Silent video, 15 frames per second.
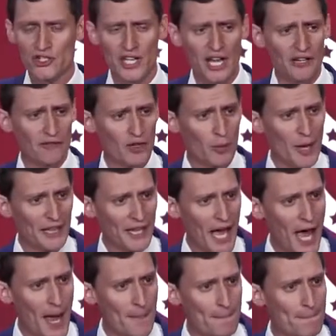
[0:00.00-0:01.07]
How do you feel about
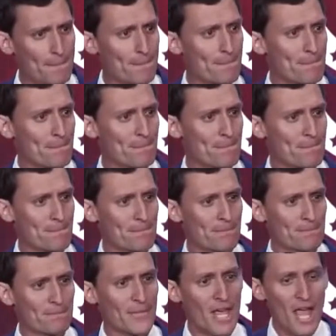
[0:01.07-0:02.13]
that?
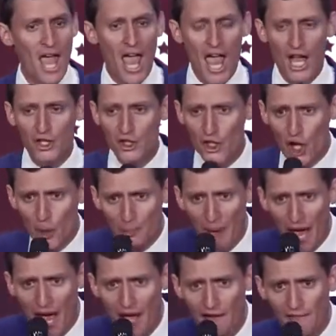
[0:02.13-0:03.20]
And you're
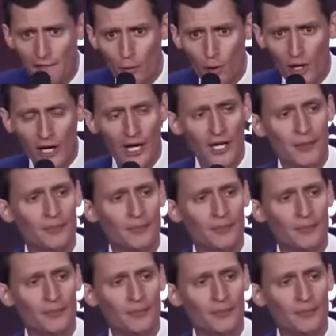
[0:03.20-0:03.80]
paying for it.